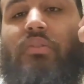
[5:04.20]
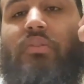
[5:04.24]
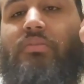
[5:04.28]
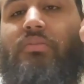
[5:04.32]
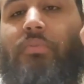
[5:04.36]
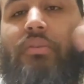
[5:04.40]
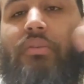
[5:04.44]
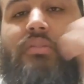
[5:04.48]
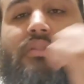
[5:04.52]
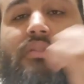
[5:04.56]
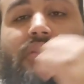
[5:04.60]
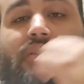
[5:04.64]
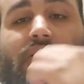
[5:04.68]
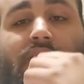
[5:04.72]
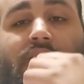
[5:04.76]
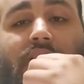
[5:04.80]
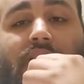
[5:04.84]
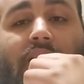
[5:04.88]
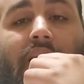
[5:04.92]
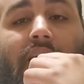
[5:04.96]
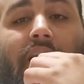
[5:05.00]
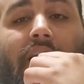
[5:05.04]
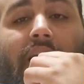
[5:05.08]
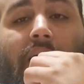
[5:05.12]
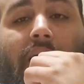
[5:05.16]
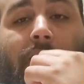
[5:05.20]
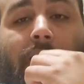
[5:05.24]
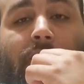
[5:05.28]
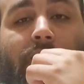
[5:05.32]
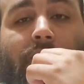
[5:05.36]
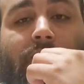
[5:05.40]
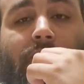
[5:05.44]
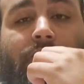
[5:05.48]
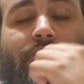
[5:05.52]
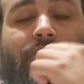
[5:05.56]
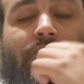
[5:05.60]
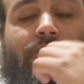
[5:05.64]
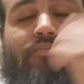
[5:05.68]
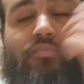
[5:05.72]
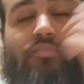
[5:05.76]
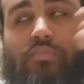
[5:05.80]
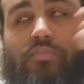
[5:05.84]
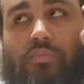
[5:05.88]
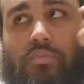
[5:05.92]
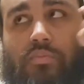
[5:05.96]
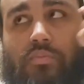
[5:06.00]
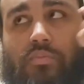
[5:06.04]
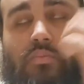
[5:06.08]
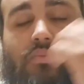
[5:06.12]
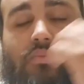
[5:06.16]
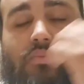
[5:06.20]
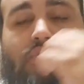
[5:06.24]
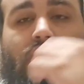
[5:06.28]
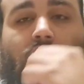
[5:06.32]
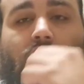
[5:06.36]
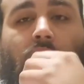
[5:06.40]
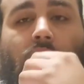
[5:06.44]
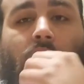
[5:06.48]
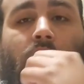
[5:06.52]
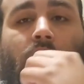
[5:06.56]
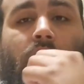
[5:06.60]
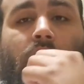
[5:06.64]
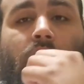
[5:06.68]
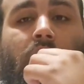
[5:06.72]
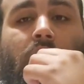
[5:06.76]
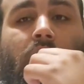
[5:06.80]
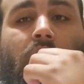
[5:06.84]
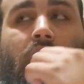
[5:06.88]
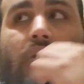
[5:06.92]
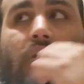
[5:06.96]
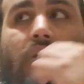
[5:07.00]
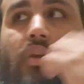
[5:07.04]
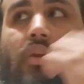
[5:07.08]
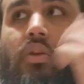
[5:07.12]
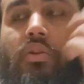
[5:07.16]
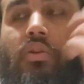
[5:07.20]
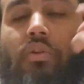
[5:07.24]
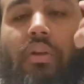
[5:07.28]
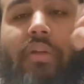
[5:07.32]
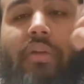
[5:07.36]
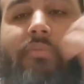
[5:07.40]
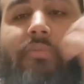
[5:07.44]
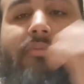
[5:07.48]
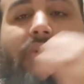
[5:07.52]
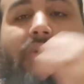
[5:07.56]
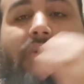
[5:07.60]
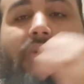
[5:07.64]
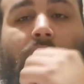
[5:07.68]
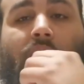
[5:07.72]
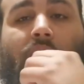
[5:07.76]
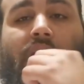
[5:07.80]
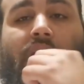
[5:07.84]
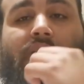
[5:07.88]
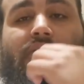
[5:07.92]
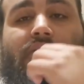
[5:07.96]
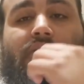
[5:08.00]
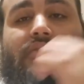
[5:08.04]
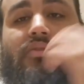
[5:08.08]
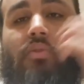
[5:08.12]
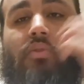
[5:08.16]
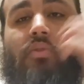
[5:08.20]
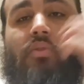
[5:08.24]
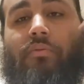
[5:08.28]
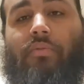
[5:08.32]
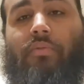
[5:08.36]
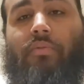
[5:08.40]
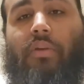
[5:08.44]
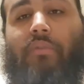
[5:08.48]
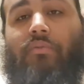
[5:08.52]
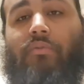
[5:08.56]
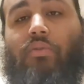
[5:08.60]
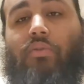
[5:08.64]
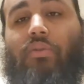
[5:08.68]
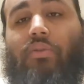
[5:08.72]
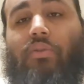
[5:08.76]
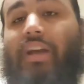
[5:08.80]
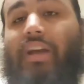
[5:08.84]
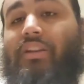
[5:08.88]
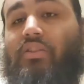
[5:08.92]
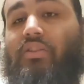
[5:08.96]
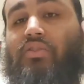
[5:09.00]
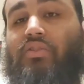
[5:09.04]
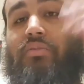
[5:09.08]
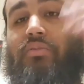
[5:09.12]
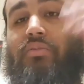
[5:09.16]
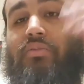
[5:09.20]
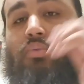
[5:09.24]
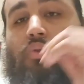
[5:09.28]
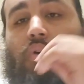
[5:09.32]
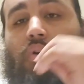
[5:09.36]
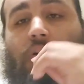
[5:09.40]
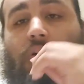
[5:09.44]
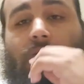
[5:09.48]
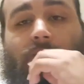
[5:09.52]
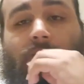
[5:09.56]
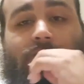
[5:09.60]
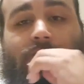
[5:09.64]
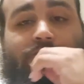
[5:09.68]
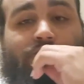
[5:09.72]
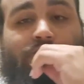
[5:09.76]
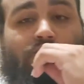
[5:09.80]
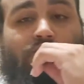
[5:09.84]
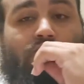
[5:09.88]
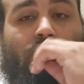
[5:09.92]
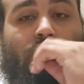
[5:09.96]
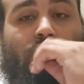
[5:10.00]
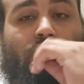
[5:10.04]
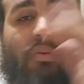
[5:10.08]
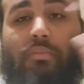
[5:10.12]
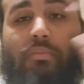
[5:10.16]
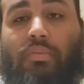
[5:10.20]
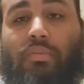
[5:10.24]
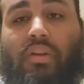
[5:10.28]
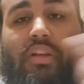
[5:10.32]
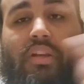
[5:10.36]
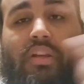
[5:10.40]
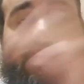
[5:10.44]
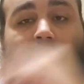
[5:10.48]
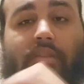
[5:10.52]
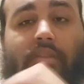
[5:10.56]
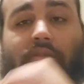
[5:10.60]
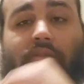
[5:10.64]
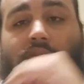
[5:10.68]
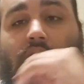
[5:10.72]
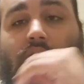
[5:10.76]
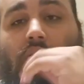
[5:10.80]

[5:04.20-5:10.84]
expenses, things of that happen. So, you know, that fundraising. So if you'd like to support, please, you